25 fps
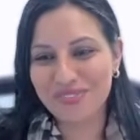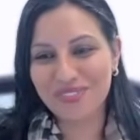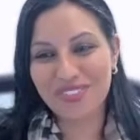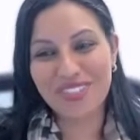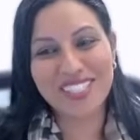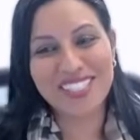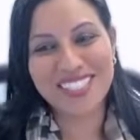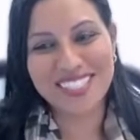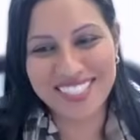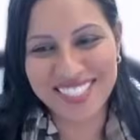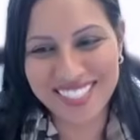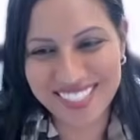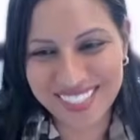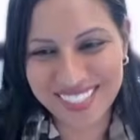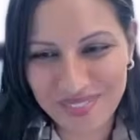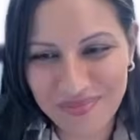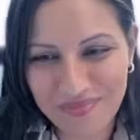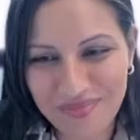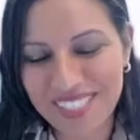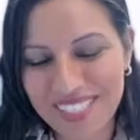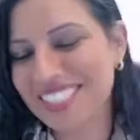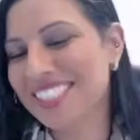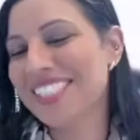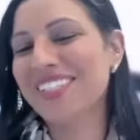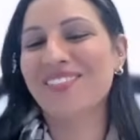first
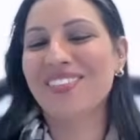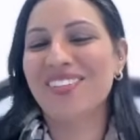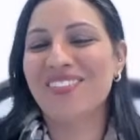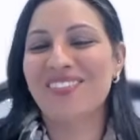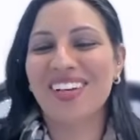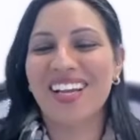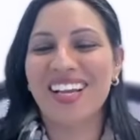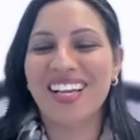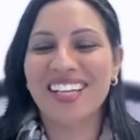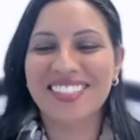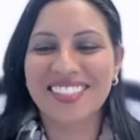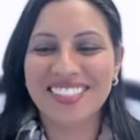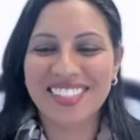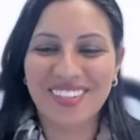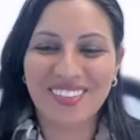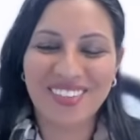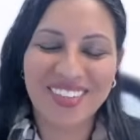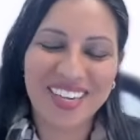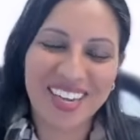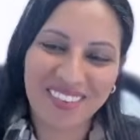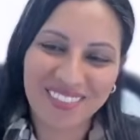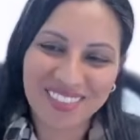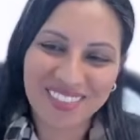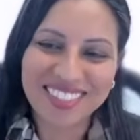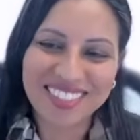piece of advice I
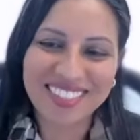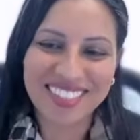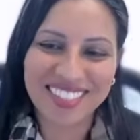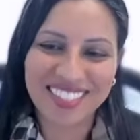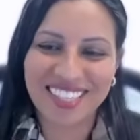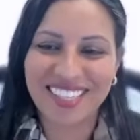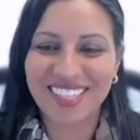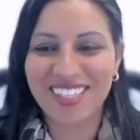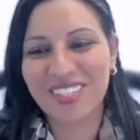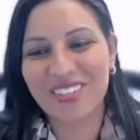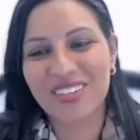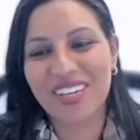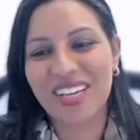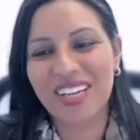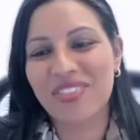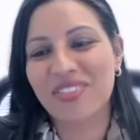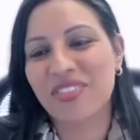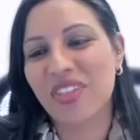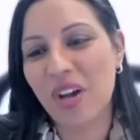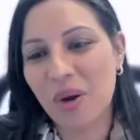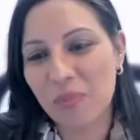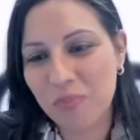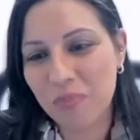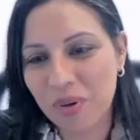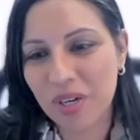would have is to get a great
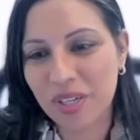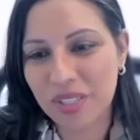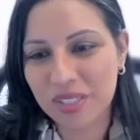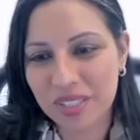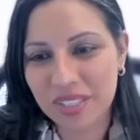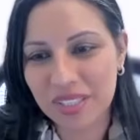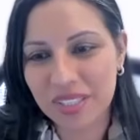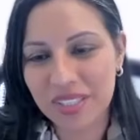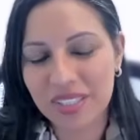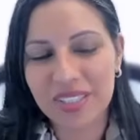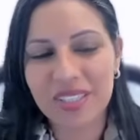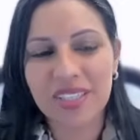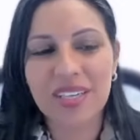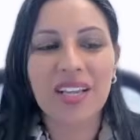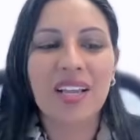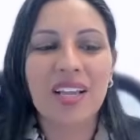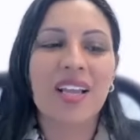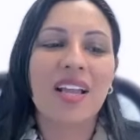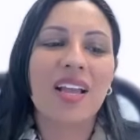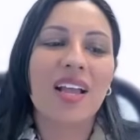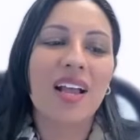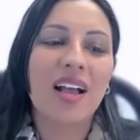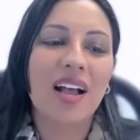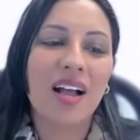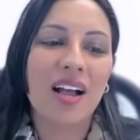thought partner,
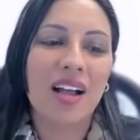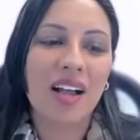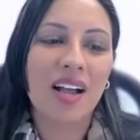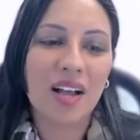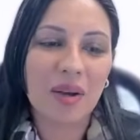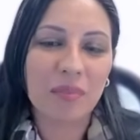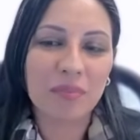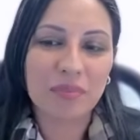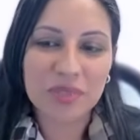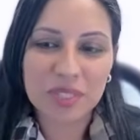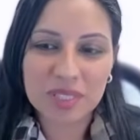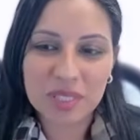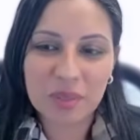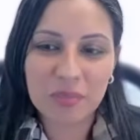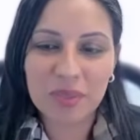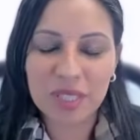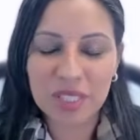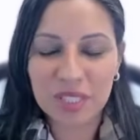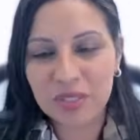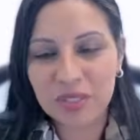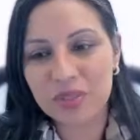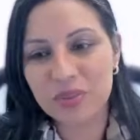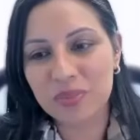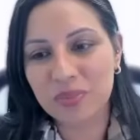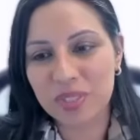
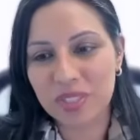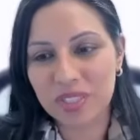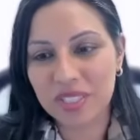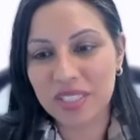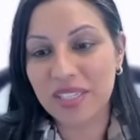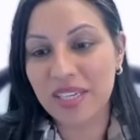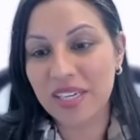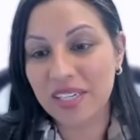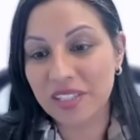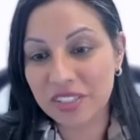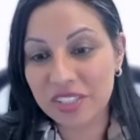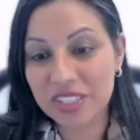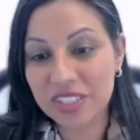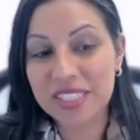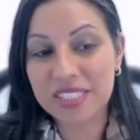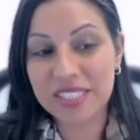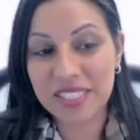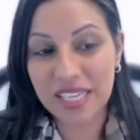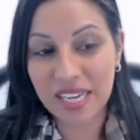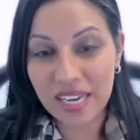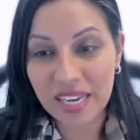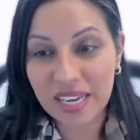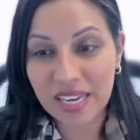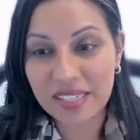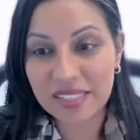somebody who really
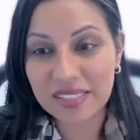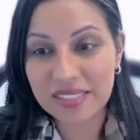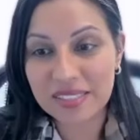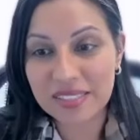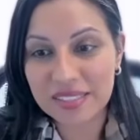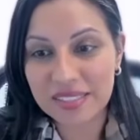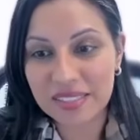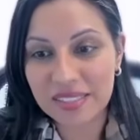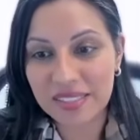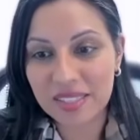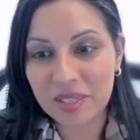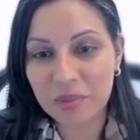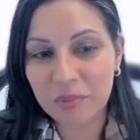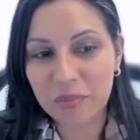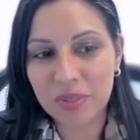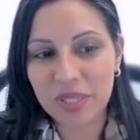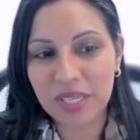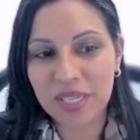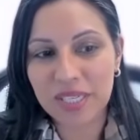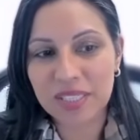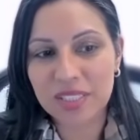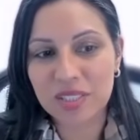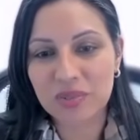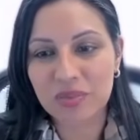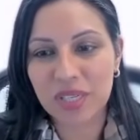understands the
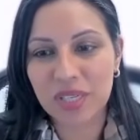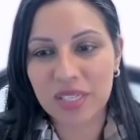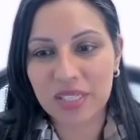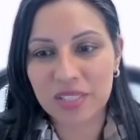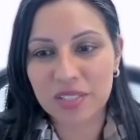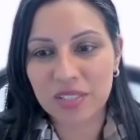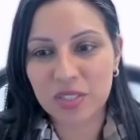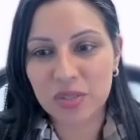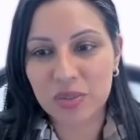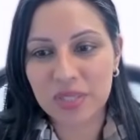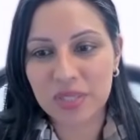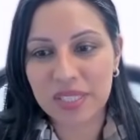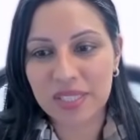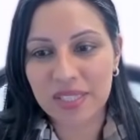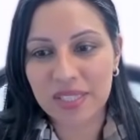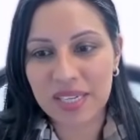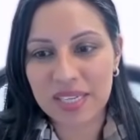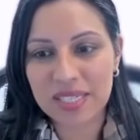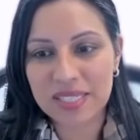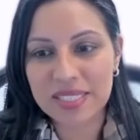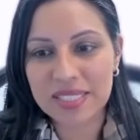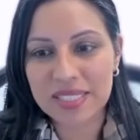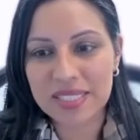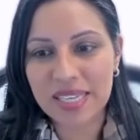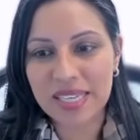complex regulatory
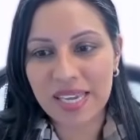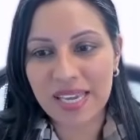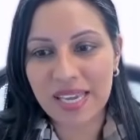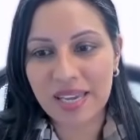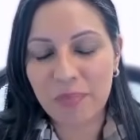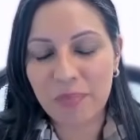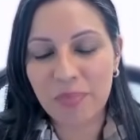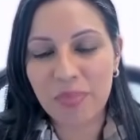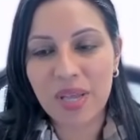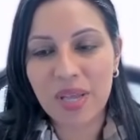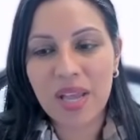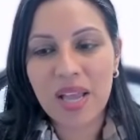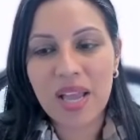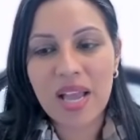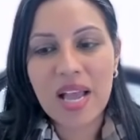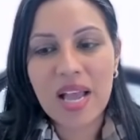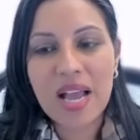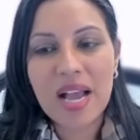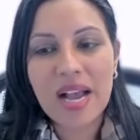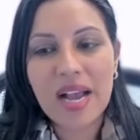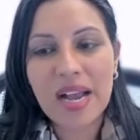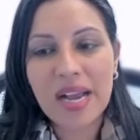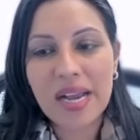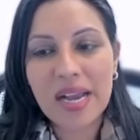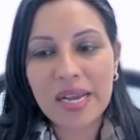landscape.
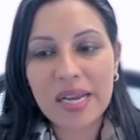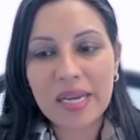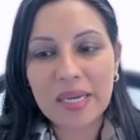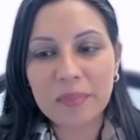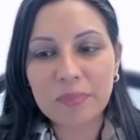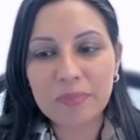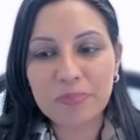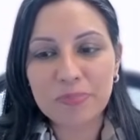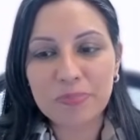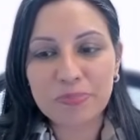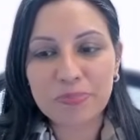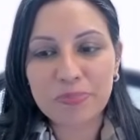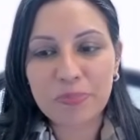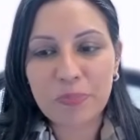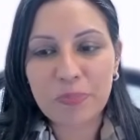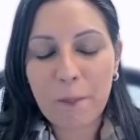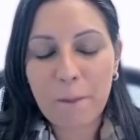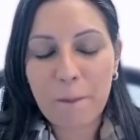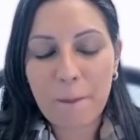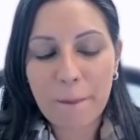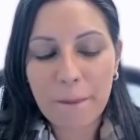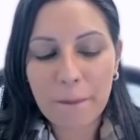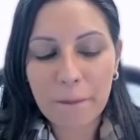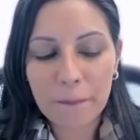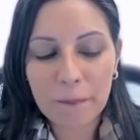Um,
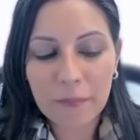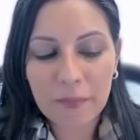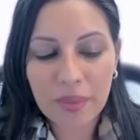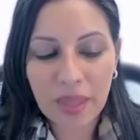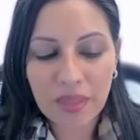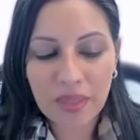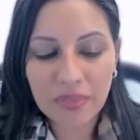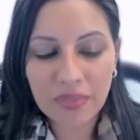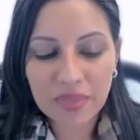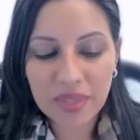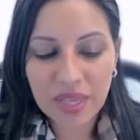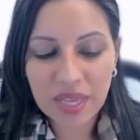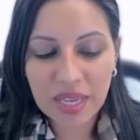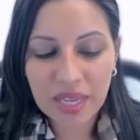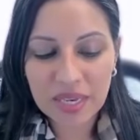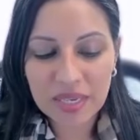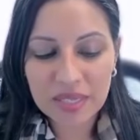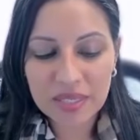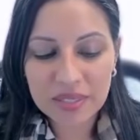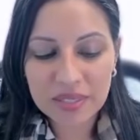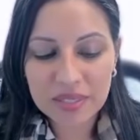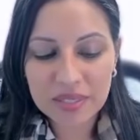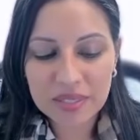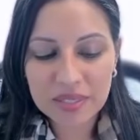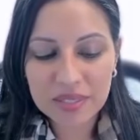and
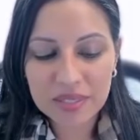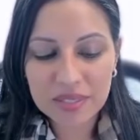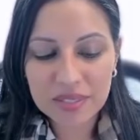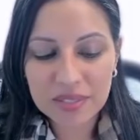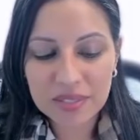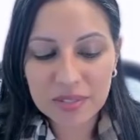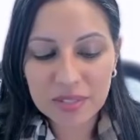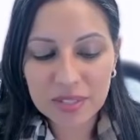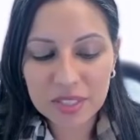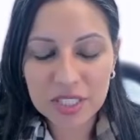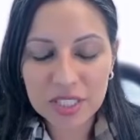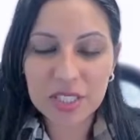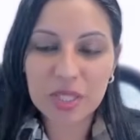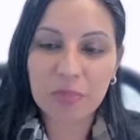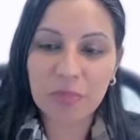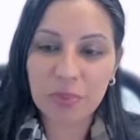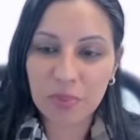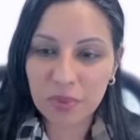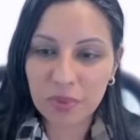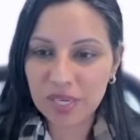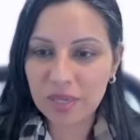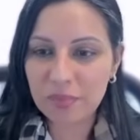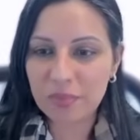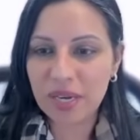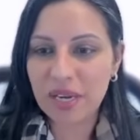then to the
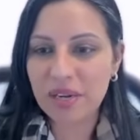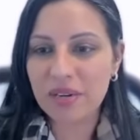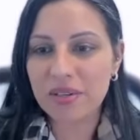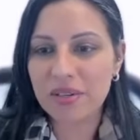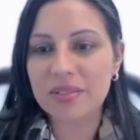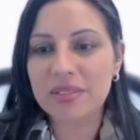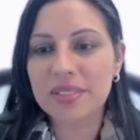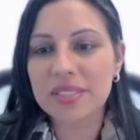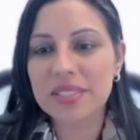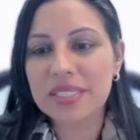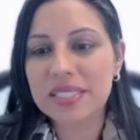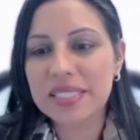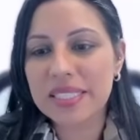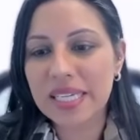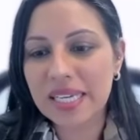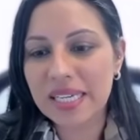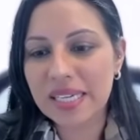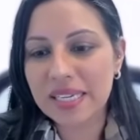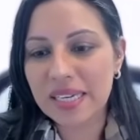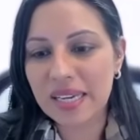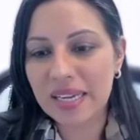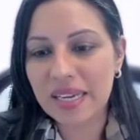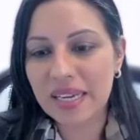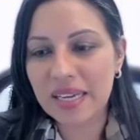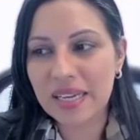point about
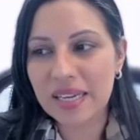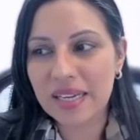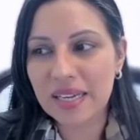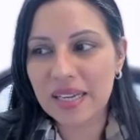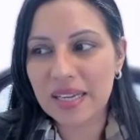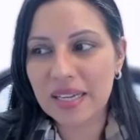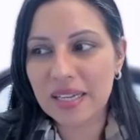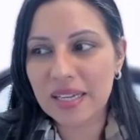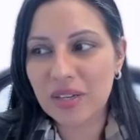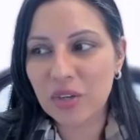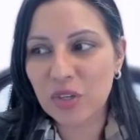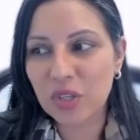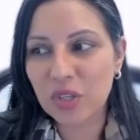data,